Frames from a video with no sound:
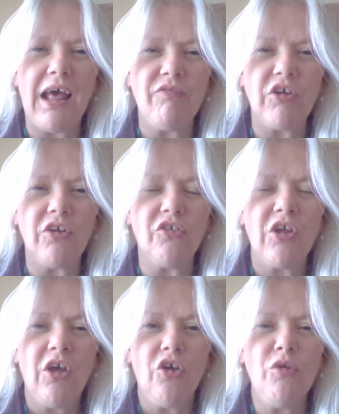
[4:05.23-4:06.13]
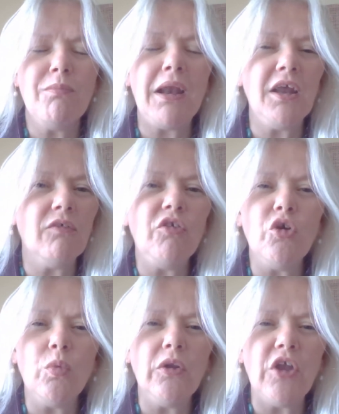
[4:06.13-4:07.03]
Evans, who many of
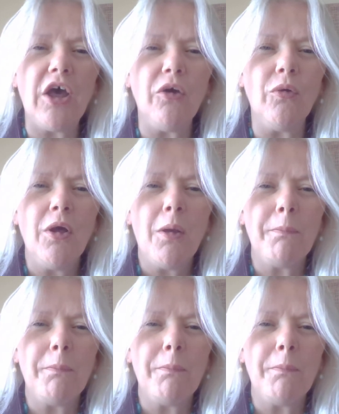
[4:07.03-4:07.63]
you will know,